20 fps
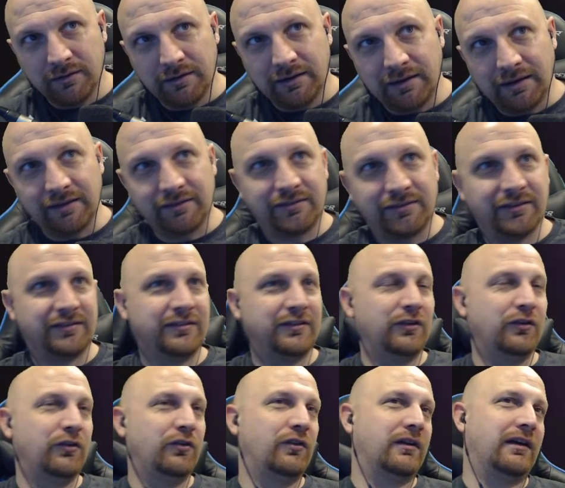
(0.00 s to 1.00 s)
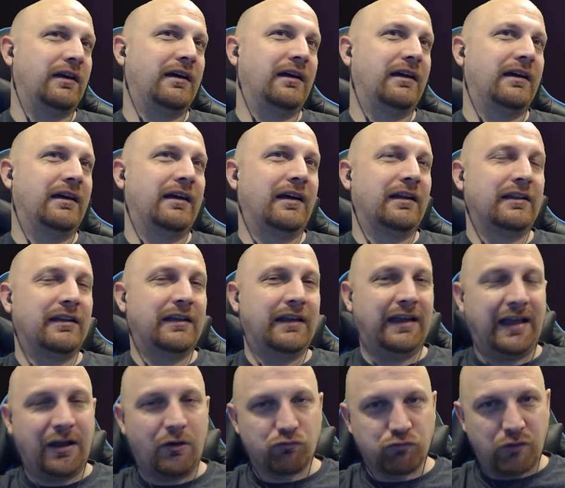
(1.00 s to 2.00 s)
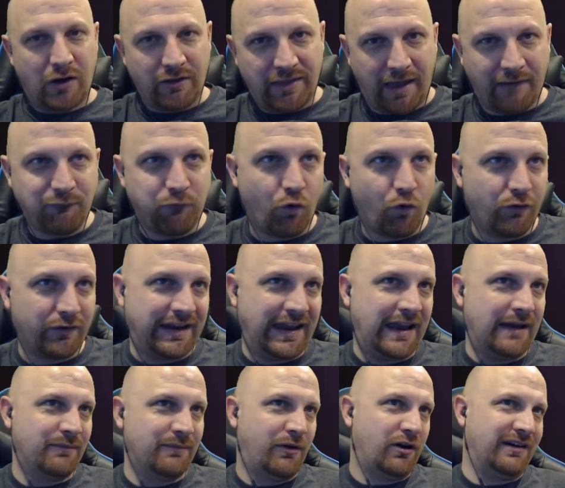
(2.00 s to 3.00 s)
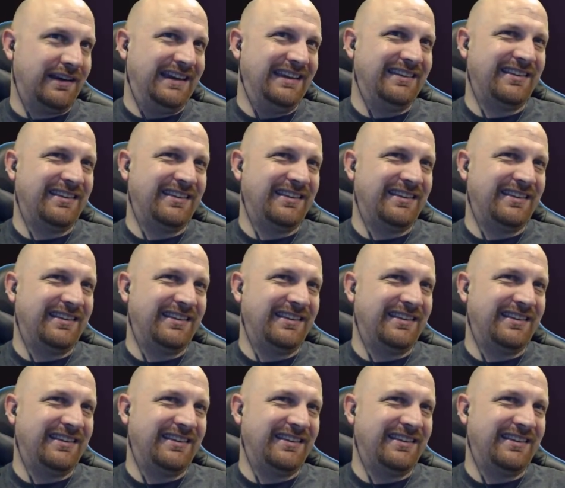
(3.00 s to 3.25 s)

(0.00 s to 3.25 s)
is this dude around that 4K mark, he's